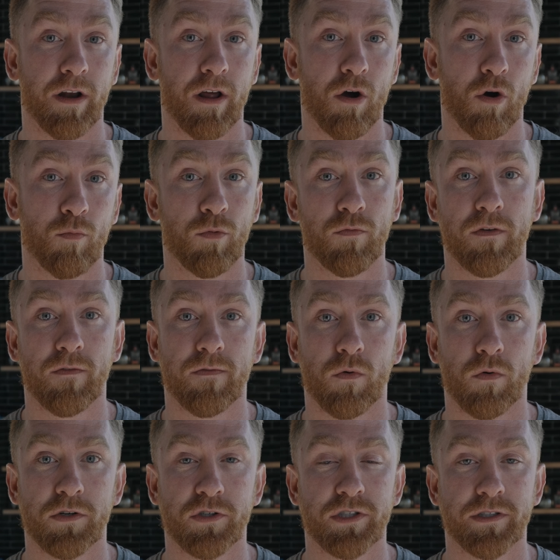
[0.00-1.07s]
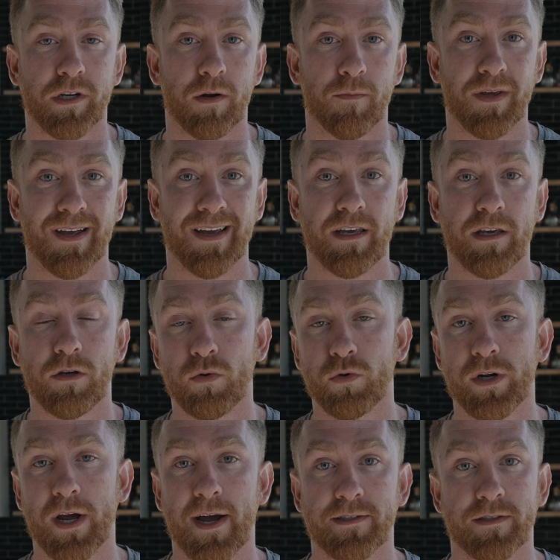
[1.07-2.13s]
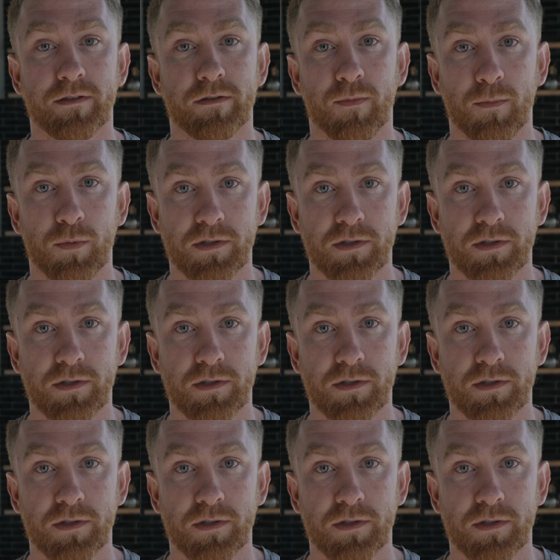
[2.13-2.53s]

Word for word: know moving forward she's going to be a huge asset to my